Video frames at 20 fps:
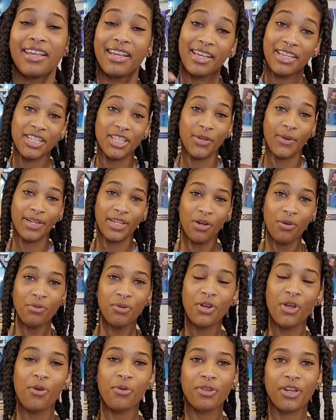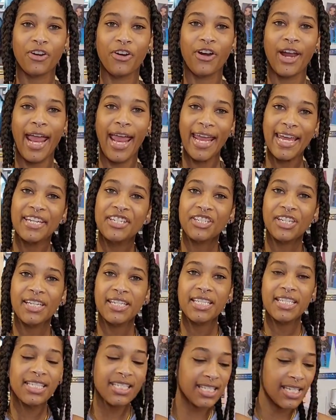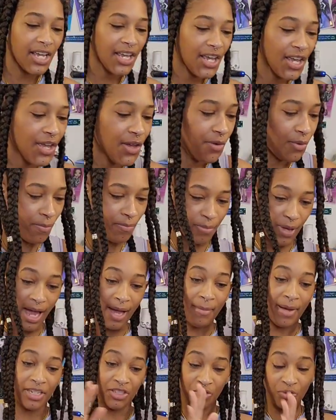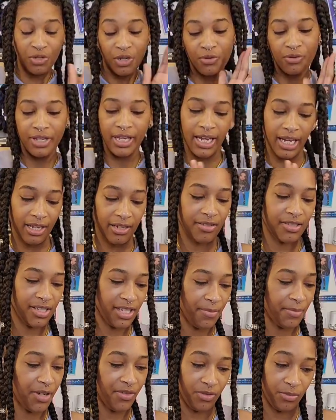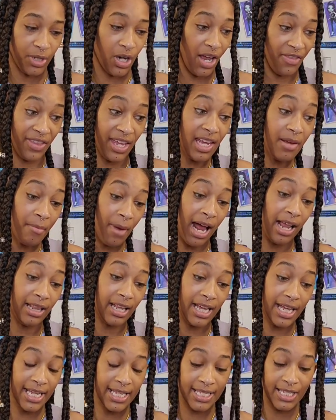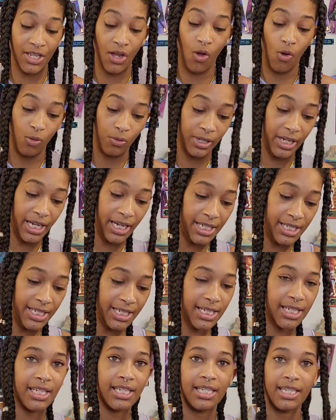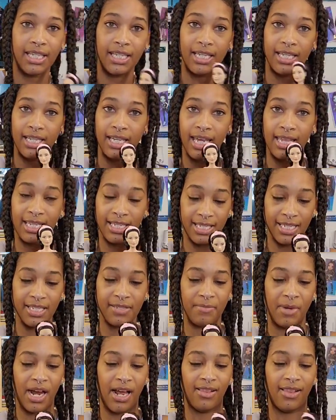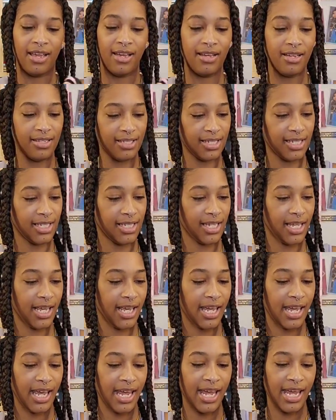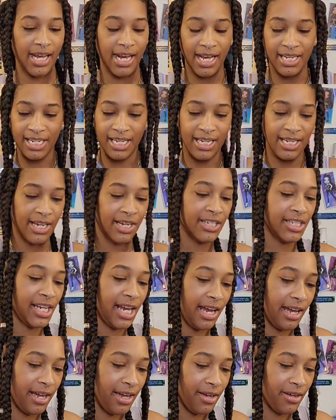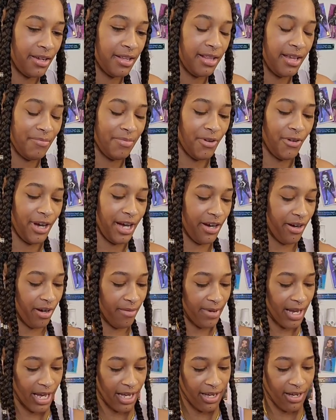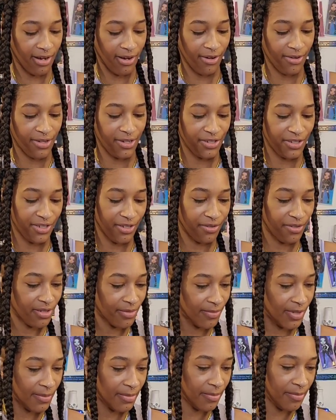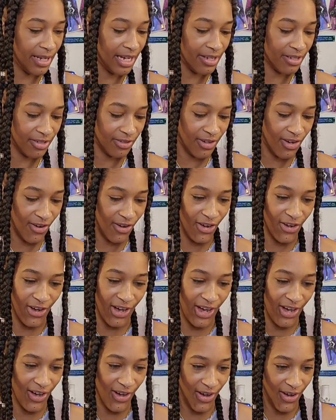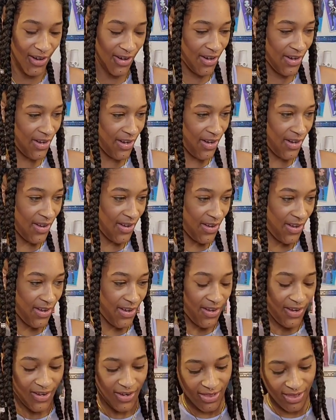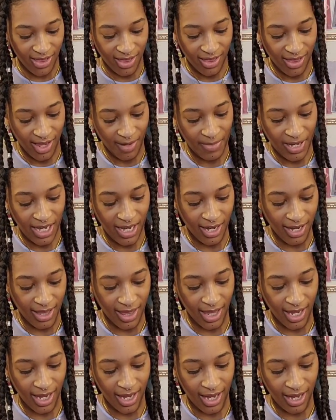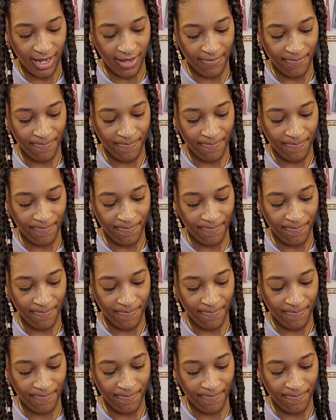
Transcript: So I don't know their ages. Um, I do know that some of them are, I think Mala is the oldest. And this is Mala. And I didn't untie, unclip her hair back here. There's still some rubber bands around her hair. Let me cut that.